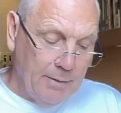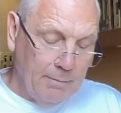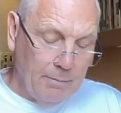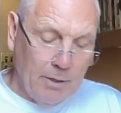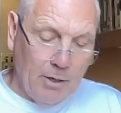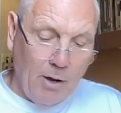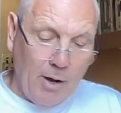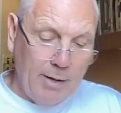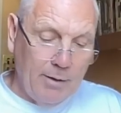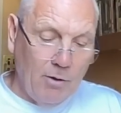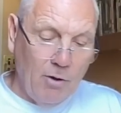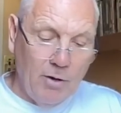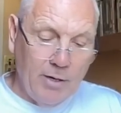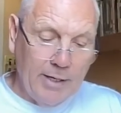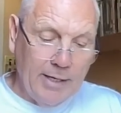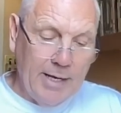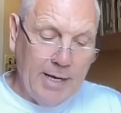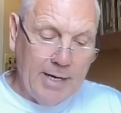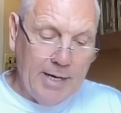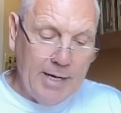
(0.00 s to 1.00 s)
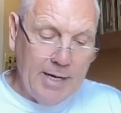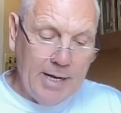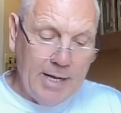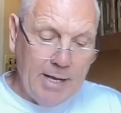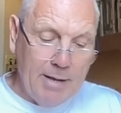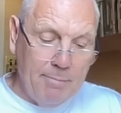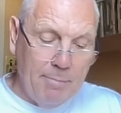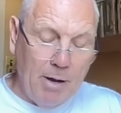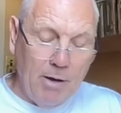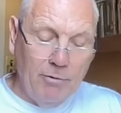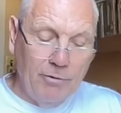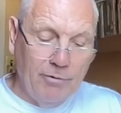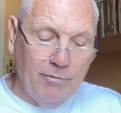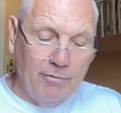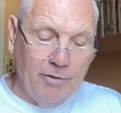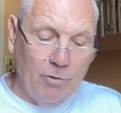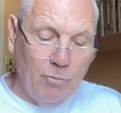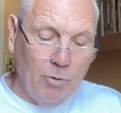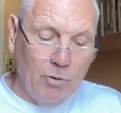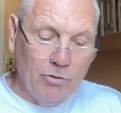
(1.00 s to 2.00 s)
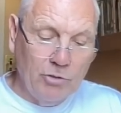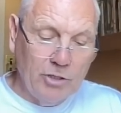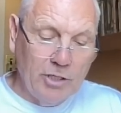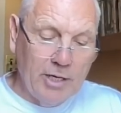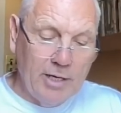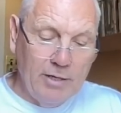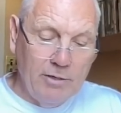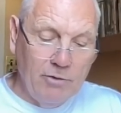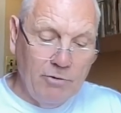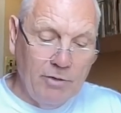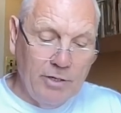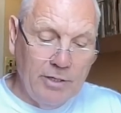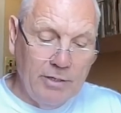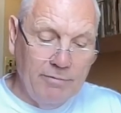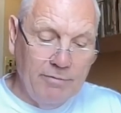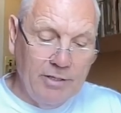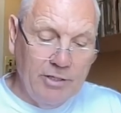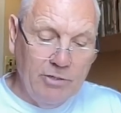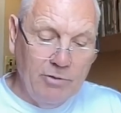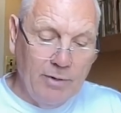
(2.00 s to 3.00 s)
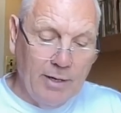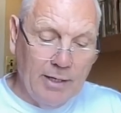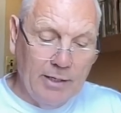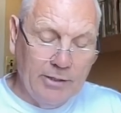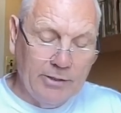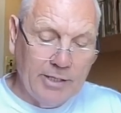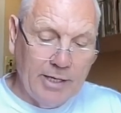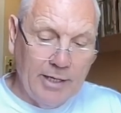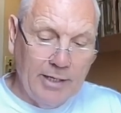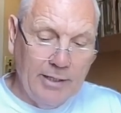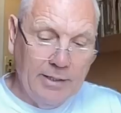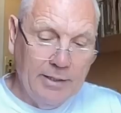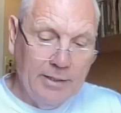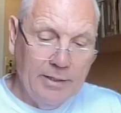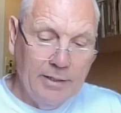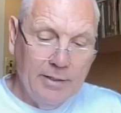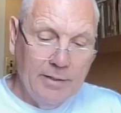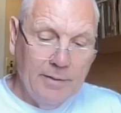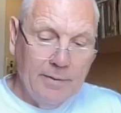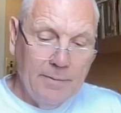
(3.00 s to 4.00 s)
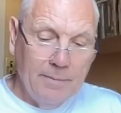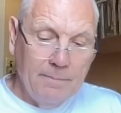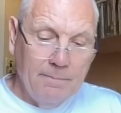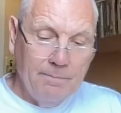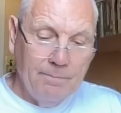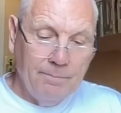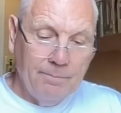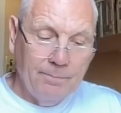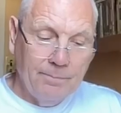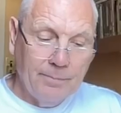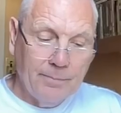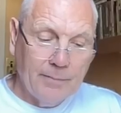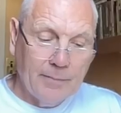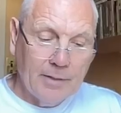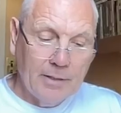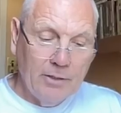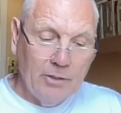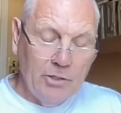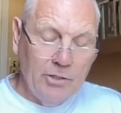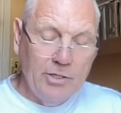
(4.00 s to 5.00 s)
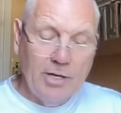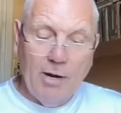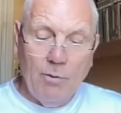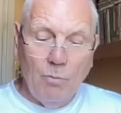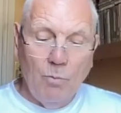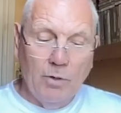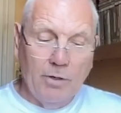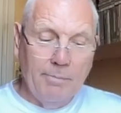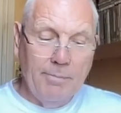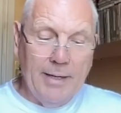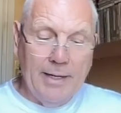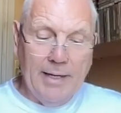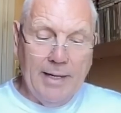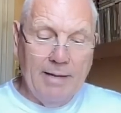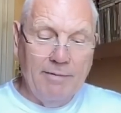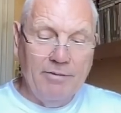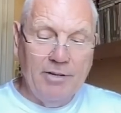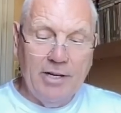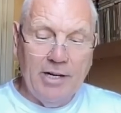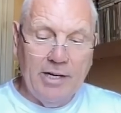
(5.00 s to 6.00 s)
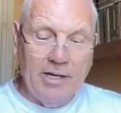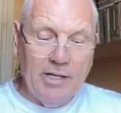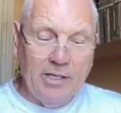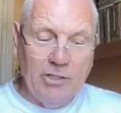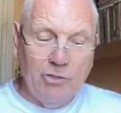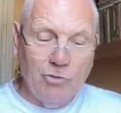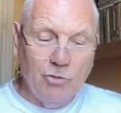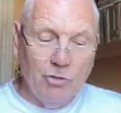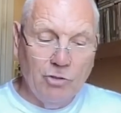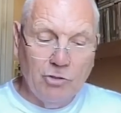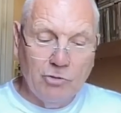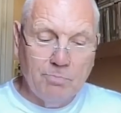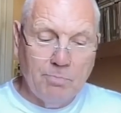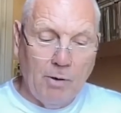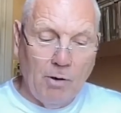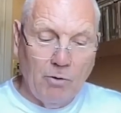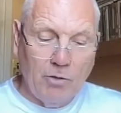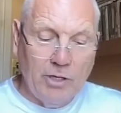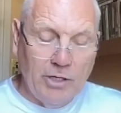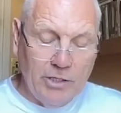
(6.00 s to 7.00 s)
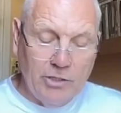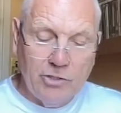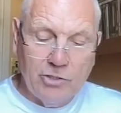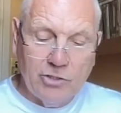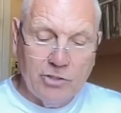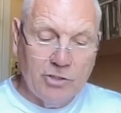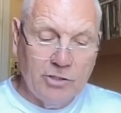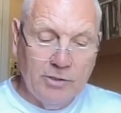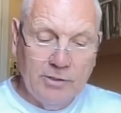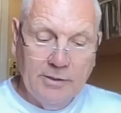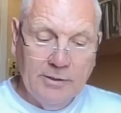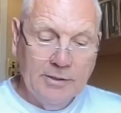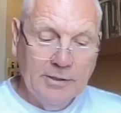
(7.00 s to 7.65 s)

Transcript: But I'm kind of getting here, both of you want to keep your individuality. You don't want to be living in each other's pockets.